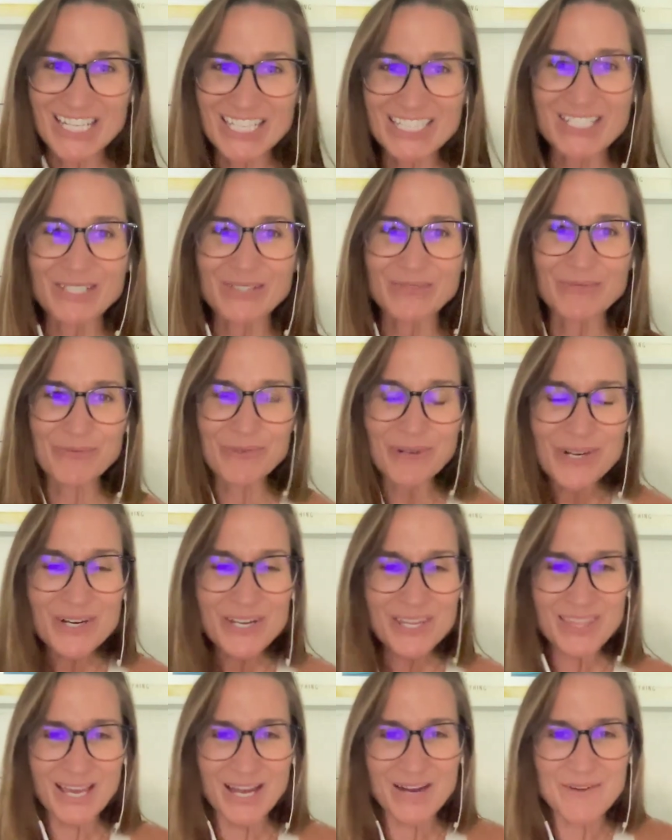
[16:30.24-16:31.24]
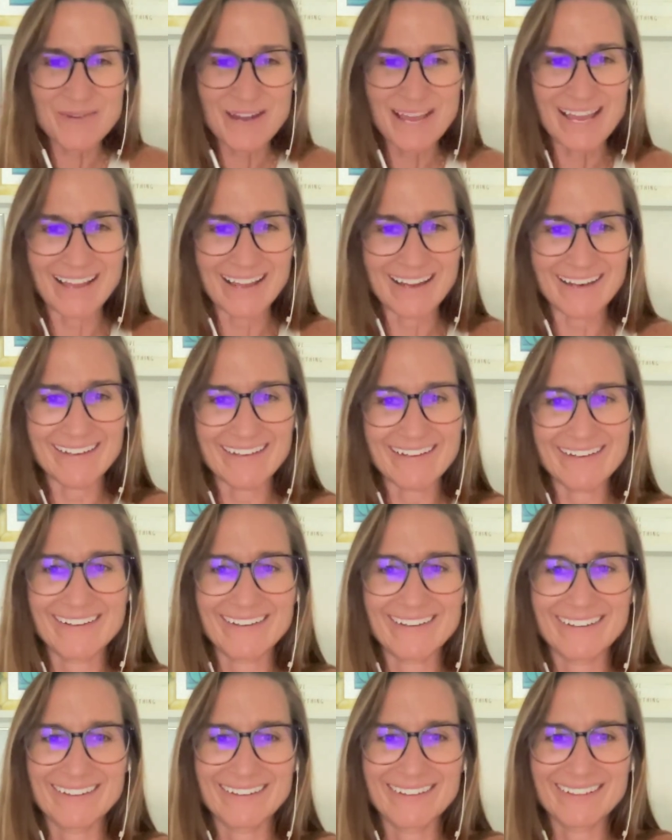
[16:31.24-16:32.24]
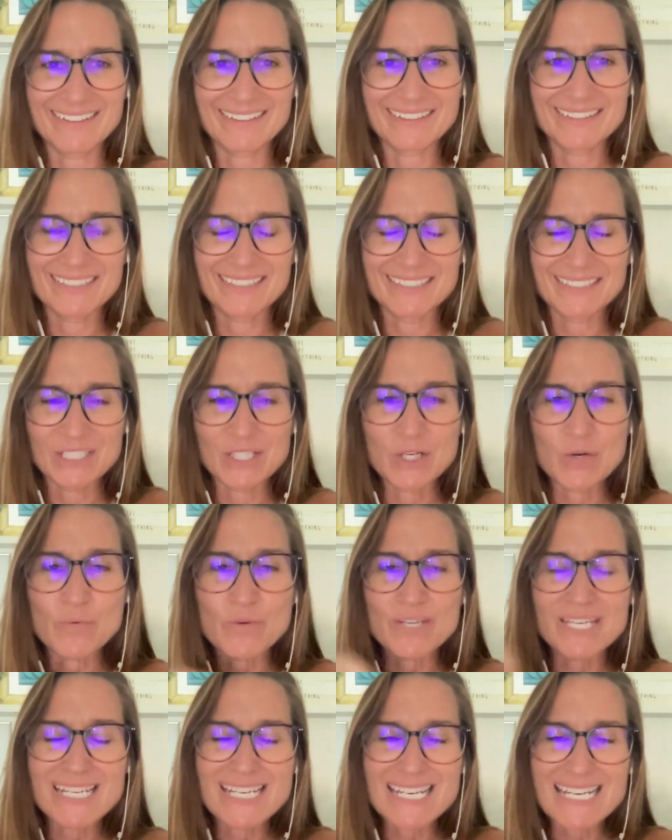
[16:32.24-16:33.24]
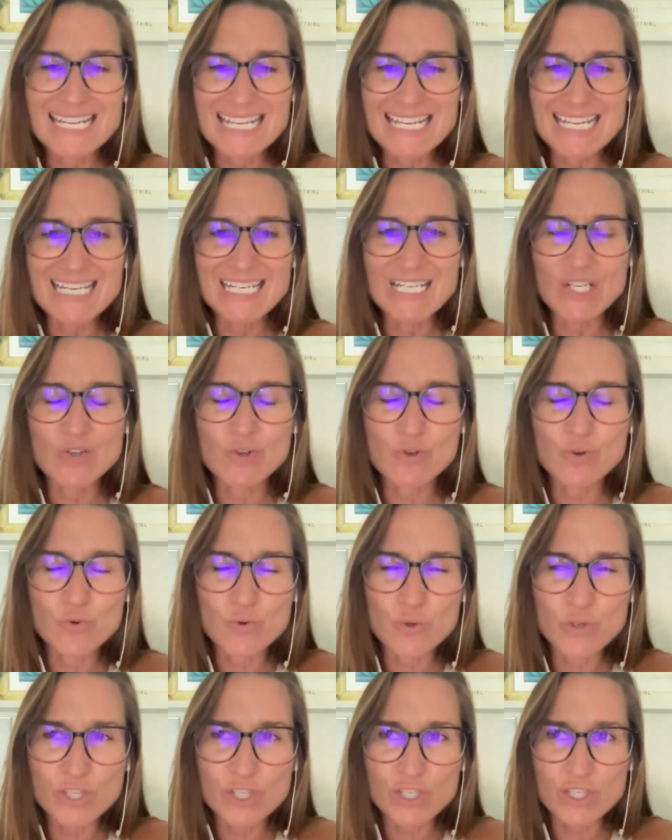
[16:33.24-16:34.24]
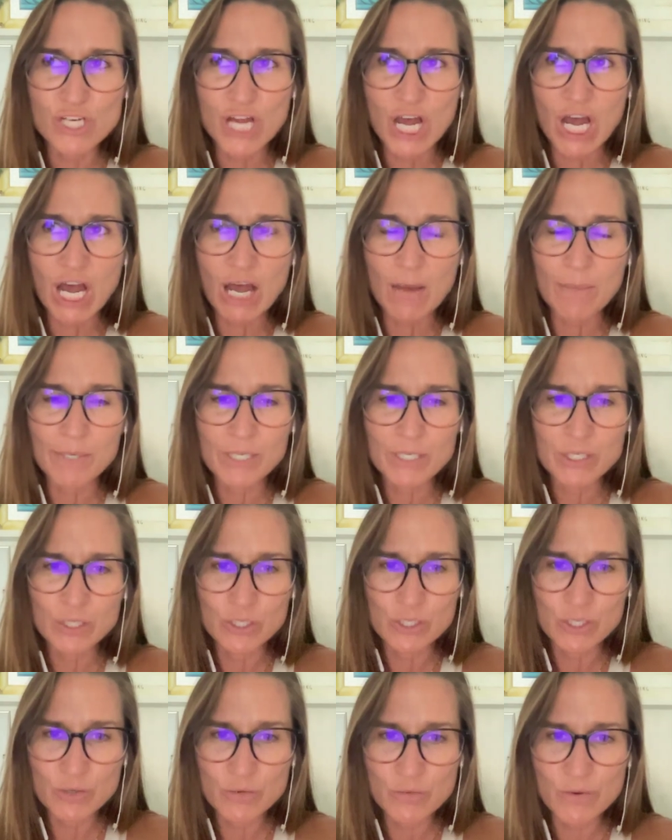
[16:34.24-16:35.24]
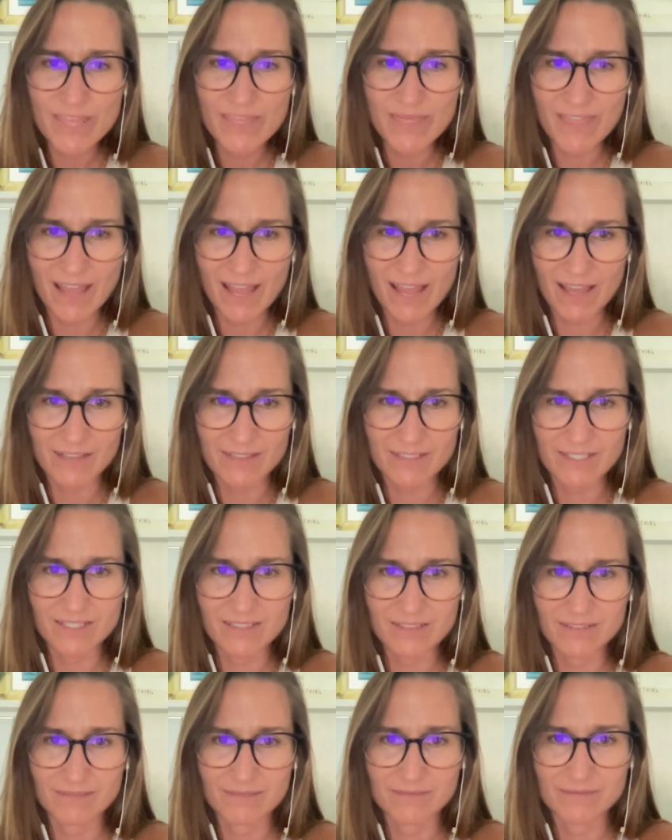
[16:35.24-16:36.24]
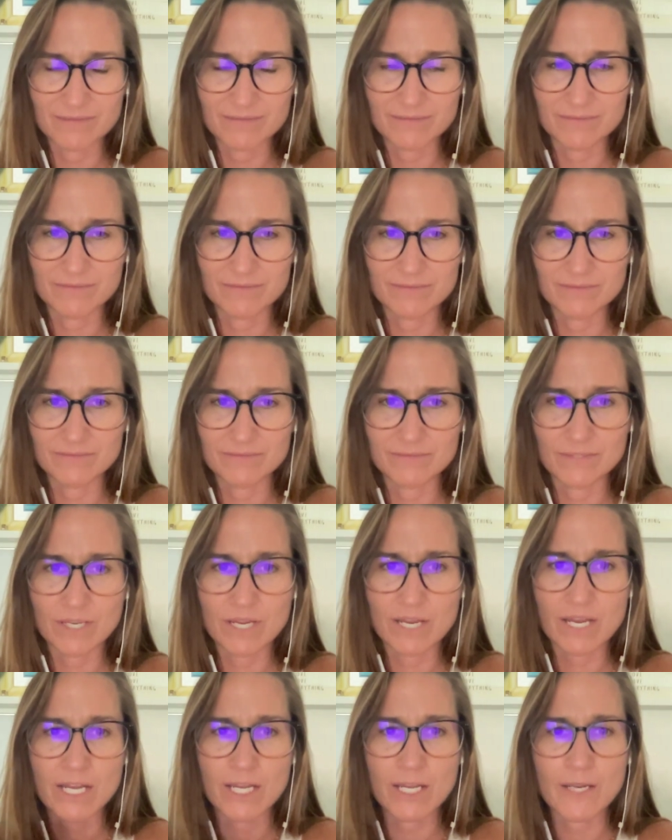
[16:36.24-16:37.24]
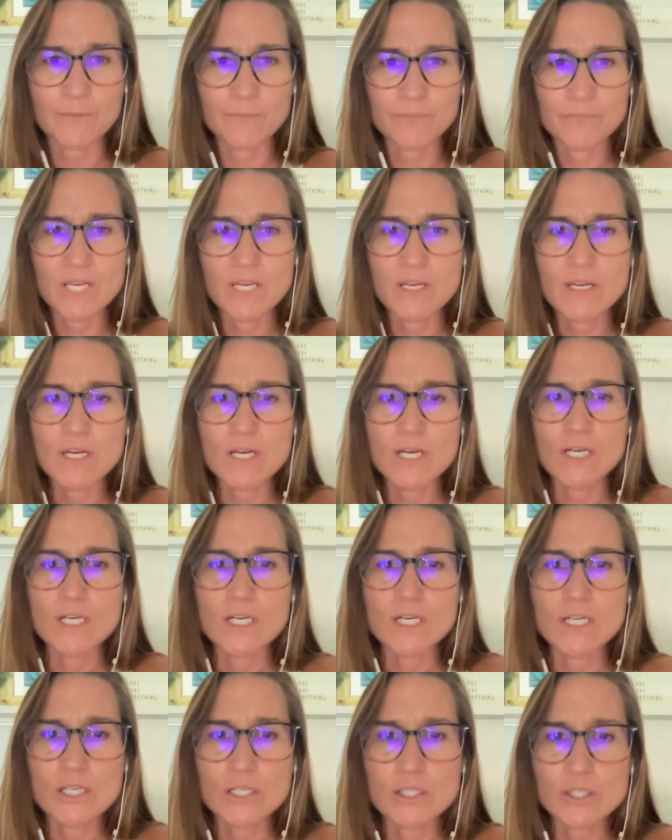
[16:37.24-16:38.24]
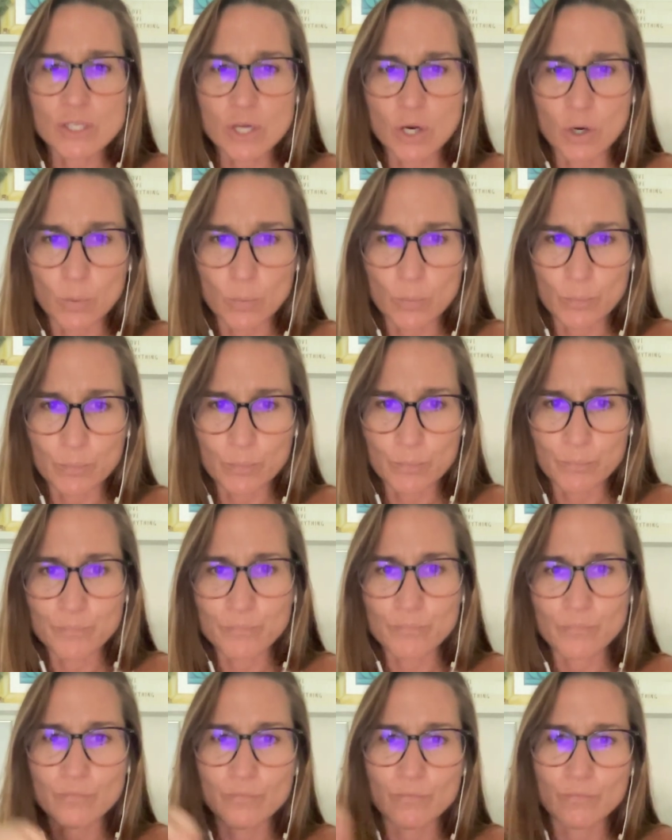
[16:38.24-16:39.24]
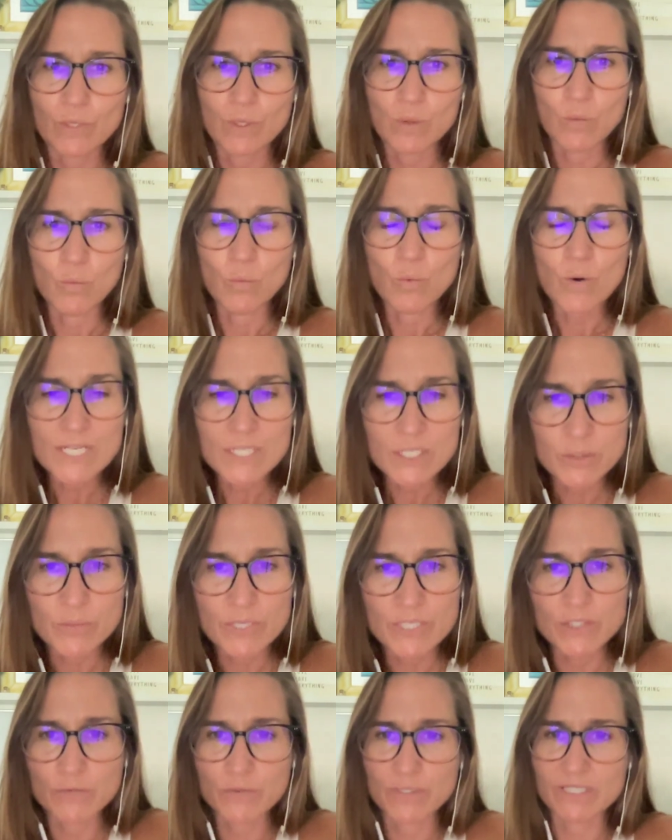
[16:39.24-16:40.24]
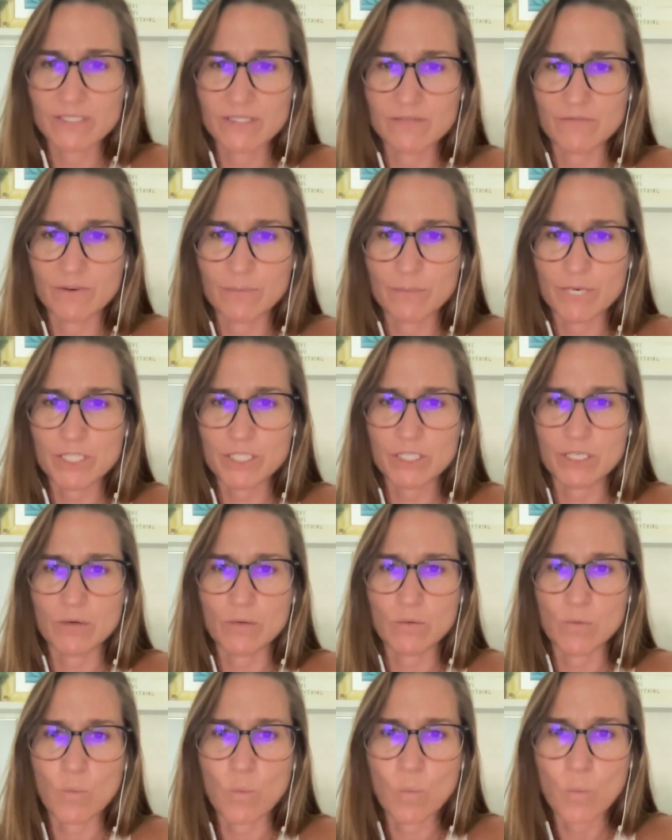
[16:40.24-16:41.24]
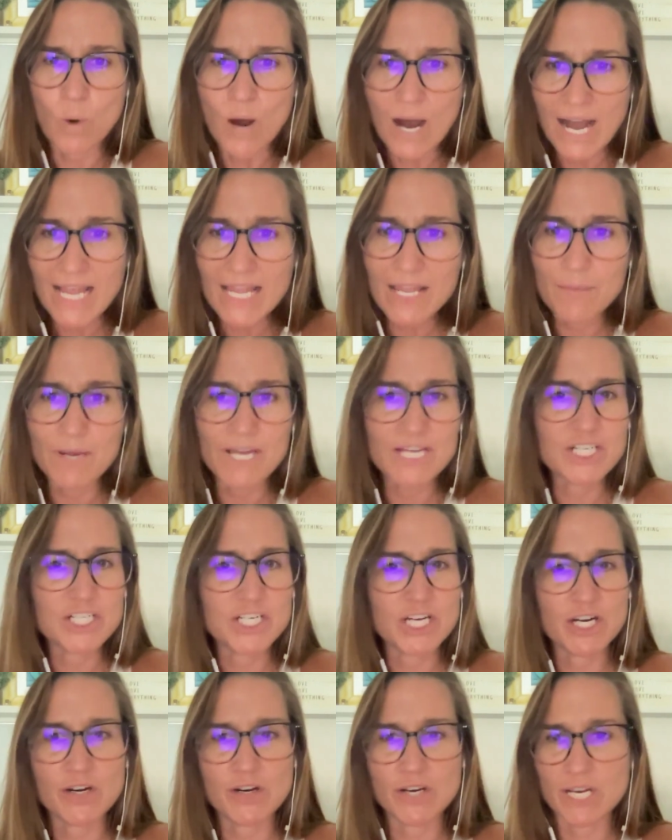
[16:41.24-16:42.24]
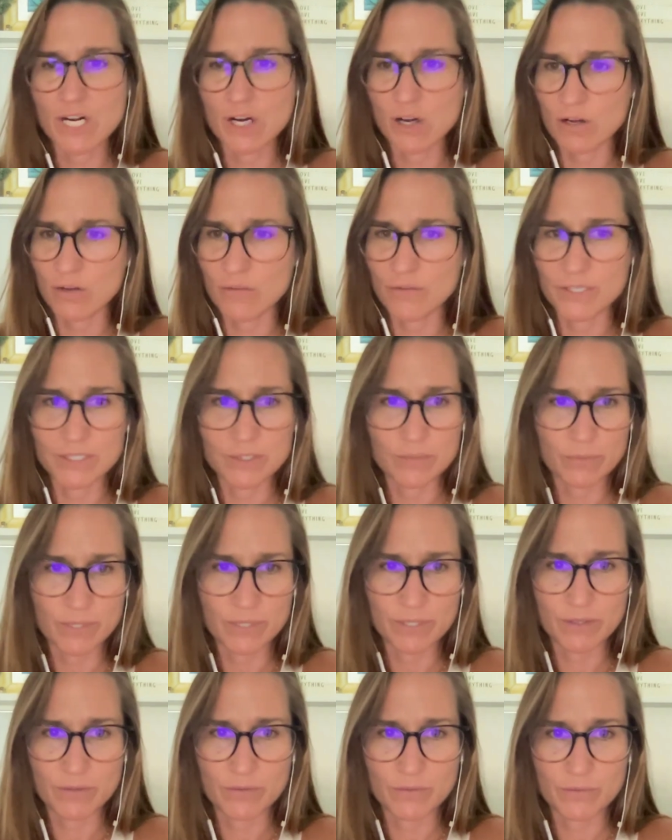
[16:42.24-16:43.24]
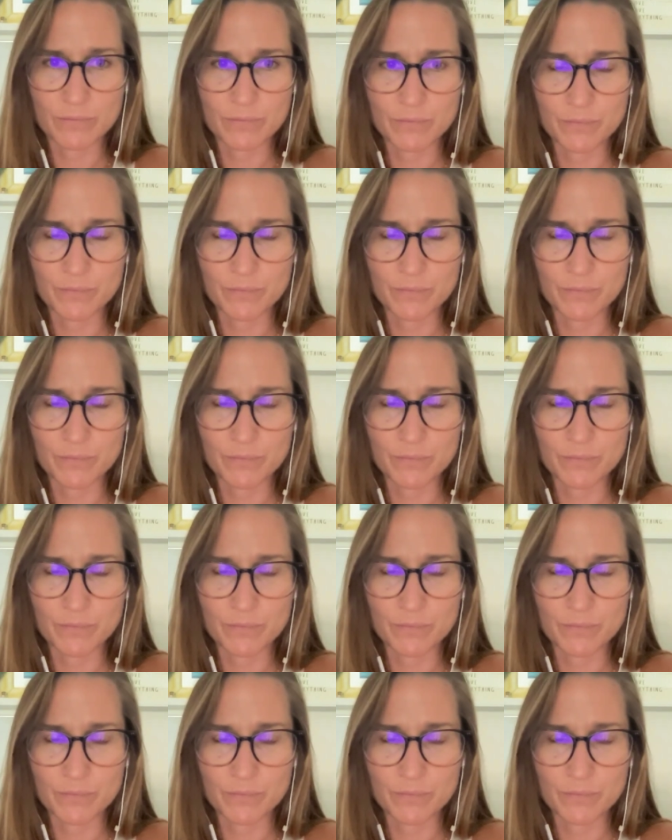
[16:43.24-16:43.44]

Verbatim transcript: Doesn't work that way. So we need to stop doing that. Okay. So, what do we do with this information? Why am I sharing all this with you?